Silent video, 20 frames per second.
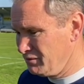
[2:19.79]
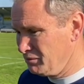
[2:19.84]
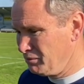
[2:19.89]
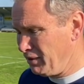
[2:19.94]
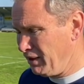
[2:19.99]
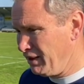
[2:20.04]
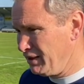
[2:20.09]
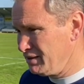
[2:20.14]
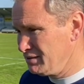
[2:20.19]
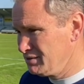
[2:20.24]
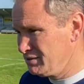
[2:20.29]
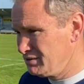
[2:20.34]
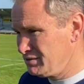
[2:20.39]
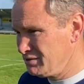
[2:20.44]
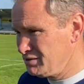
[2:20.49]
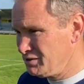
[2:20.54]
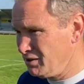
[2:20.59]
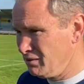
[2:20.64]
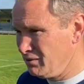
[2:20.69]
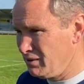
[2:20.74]
the players just
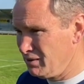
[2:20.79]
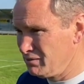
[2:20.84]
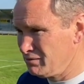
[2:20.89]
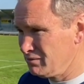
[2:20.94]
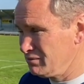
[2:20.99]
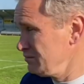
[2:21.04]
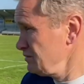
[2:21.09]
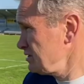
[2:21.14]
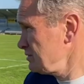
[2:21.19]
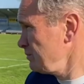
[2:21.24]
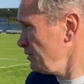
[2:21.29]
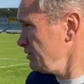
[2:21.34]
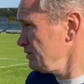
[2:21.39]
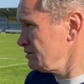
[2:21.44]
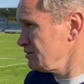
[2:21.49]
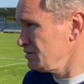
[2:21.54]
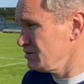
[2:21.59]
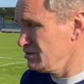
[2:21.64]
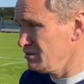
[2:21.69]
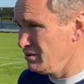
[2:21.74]
to show that response,